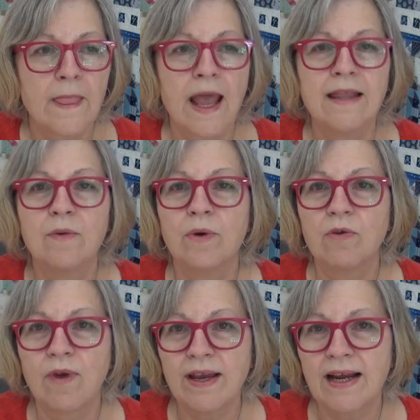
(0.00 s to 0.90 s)
And then when
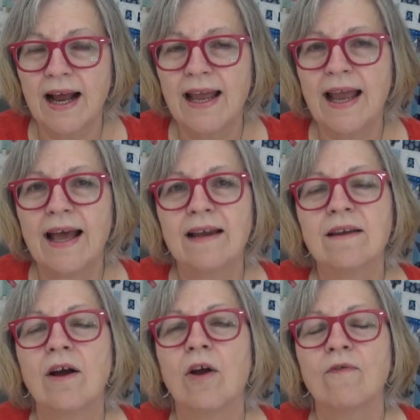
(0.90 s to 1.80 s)
Greg and I had
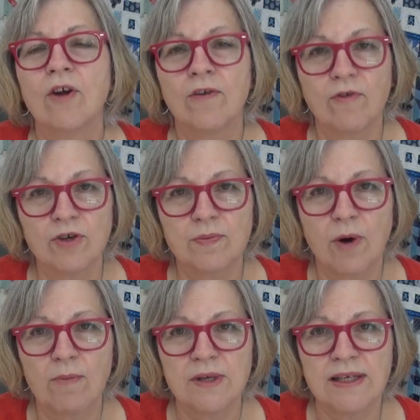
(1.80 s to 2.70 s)
our very first
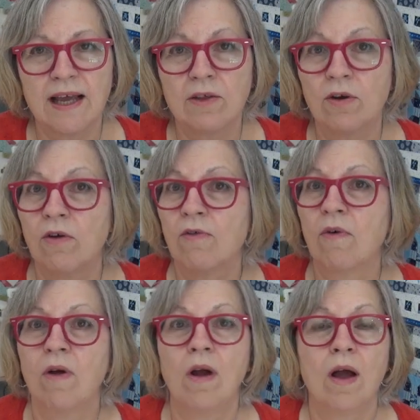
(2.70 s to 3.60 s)
apartment together,
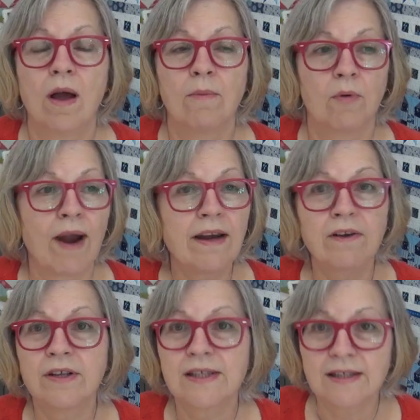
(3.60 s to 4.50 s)

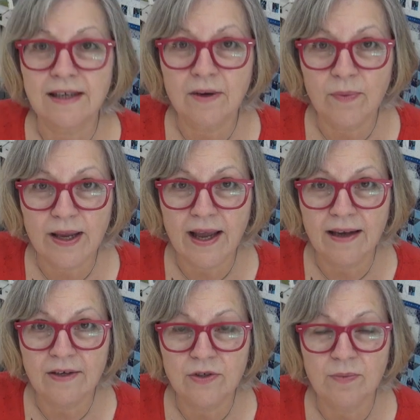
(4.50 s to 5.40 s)
miraculously, we
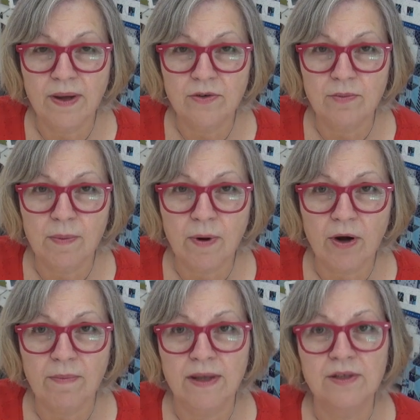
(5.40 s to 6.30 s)
had a two bedroom
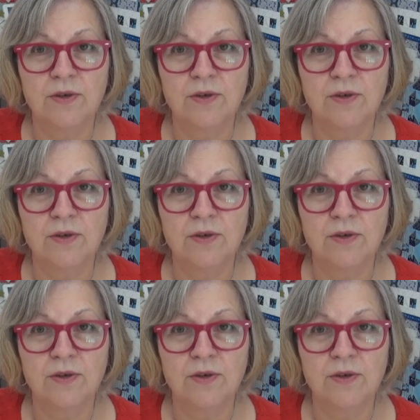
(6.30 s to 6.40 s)
apartment.